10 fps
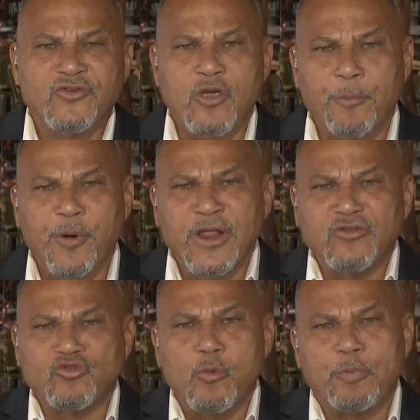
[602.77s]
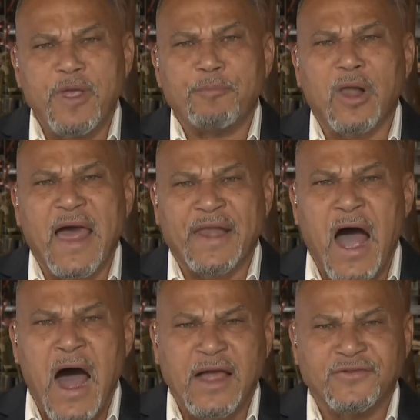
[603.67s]
So you're putting two people at
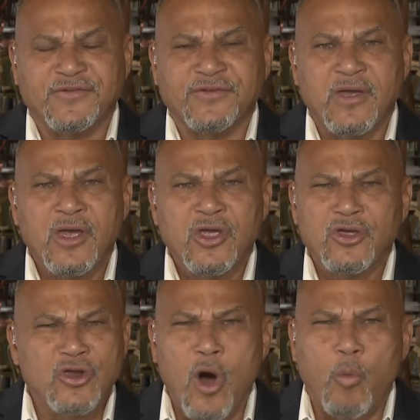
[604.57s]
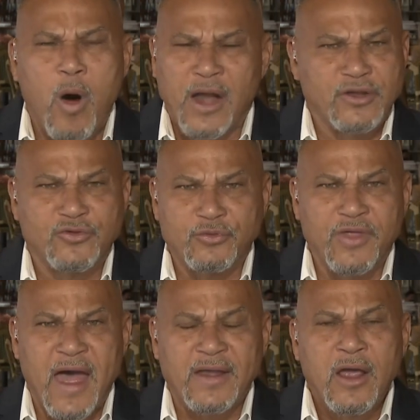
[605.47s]
odds. You don't want to do
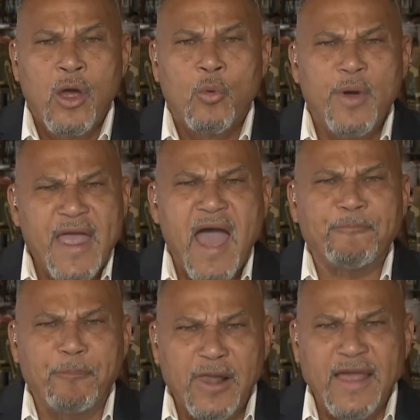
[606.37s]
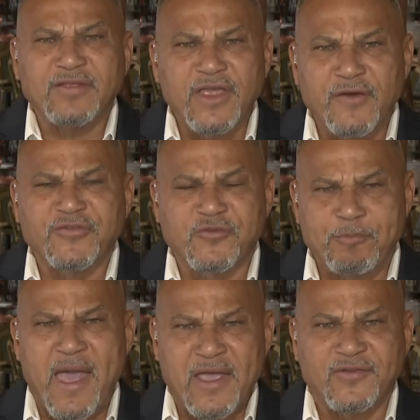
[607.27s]
that. We have plenty of
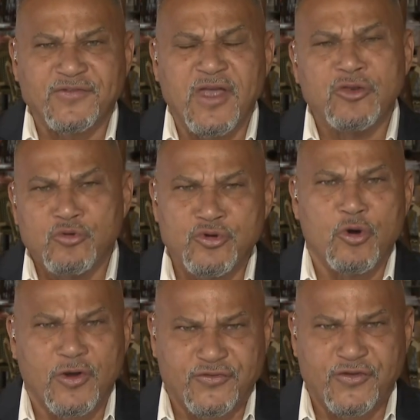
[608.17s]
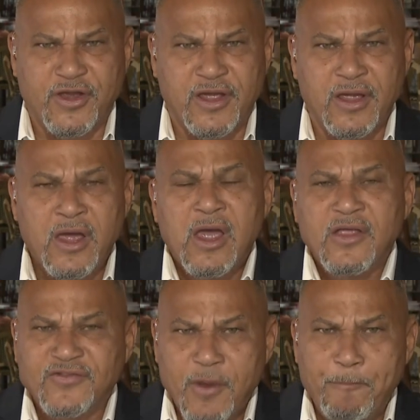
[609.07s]
space in New York City
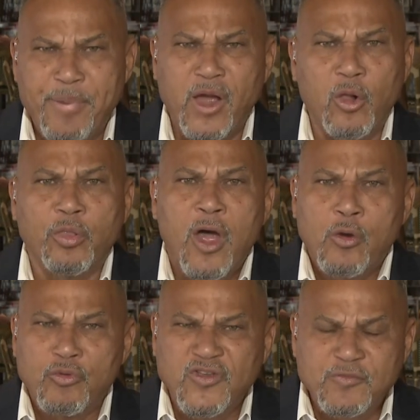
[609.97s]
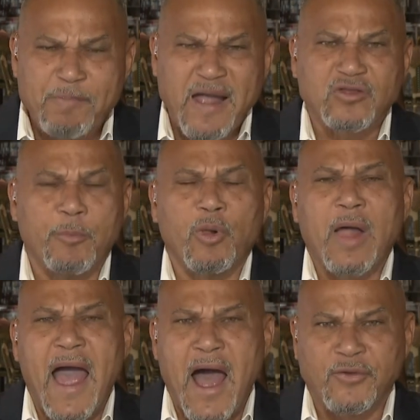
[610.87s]
to build
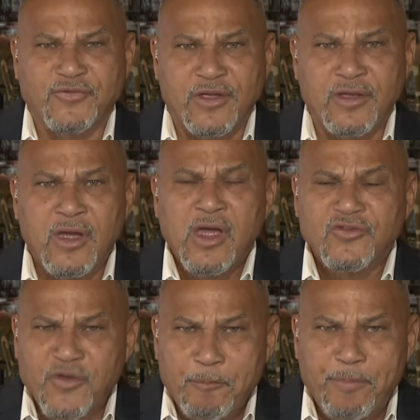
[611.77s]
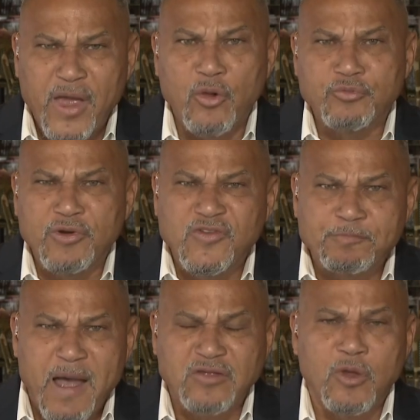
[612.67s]
respectable housing, to build
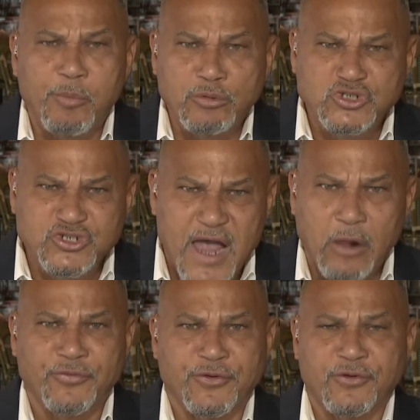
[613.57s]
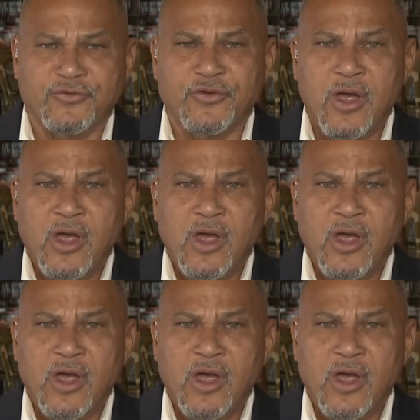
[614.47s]
respectable shelters,